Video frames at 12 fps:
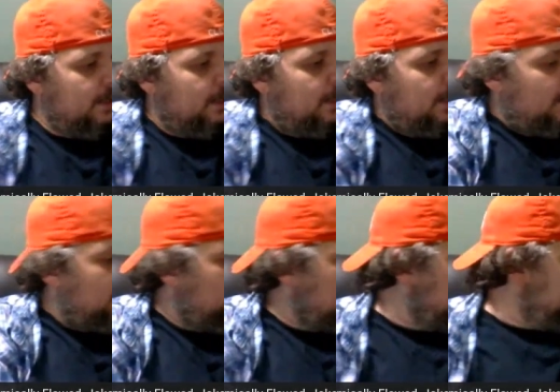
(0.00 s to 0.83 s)

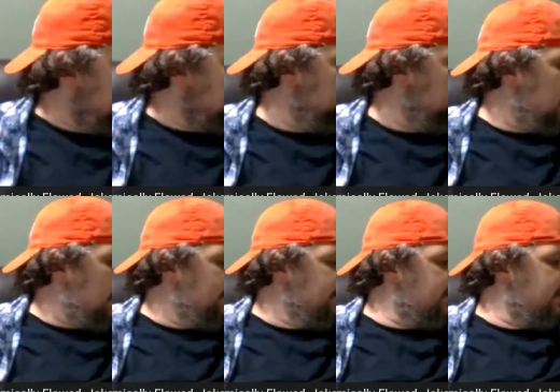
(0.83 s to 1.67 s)
Yeah, I'm a
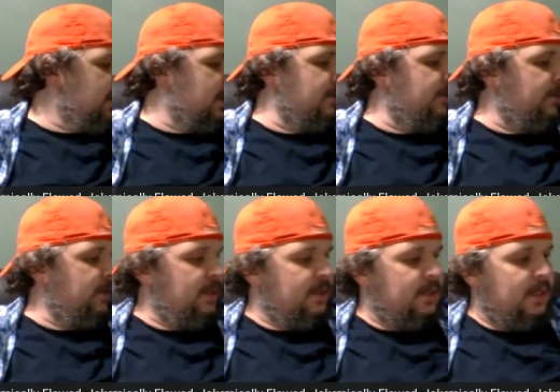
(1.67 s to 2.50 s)
I'm a sucker for
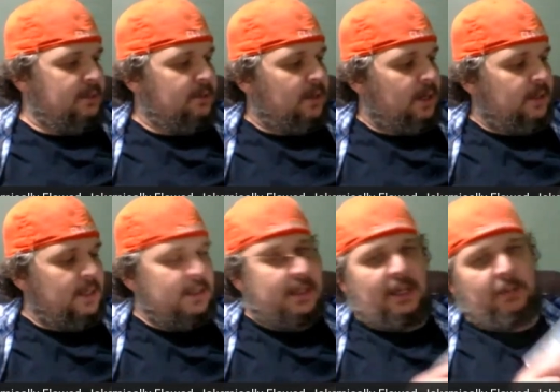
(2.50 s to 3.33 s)
these things, right?
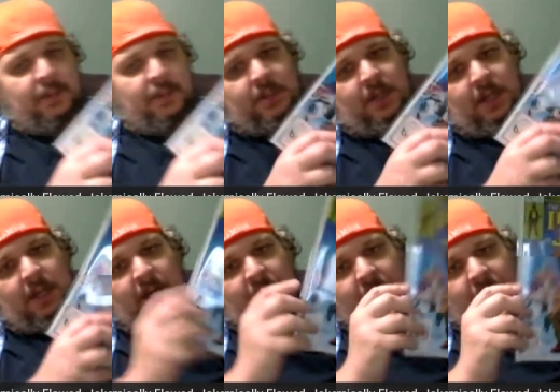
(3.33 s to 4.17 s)
These kind of books right
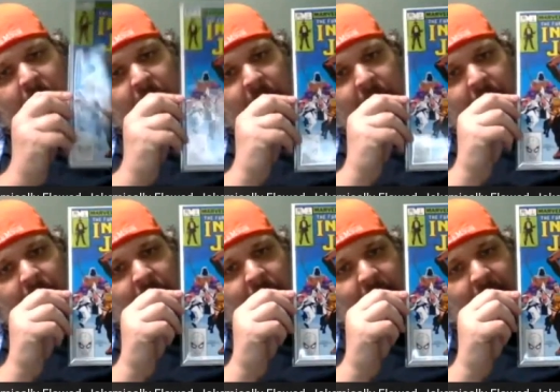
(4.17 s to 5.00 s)
here.
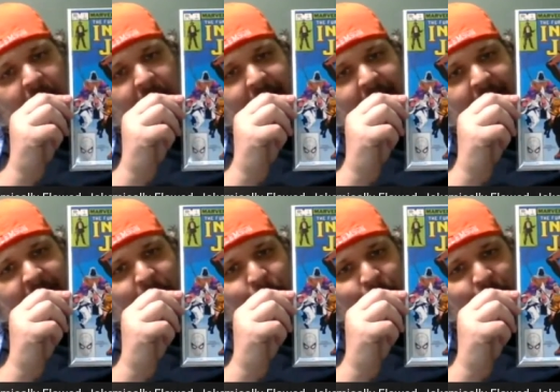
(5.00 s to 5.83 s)

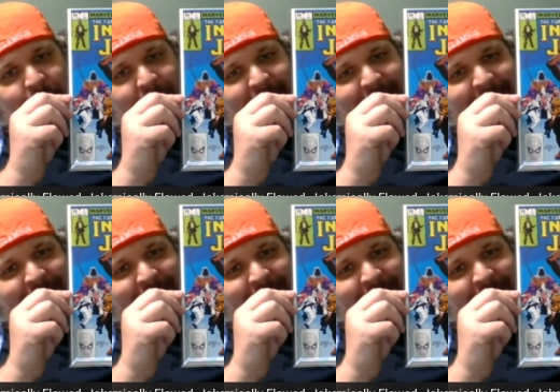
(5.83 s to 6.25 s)
Ah, yeah, oh, man.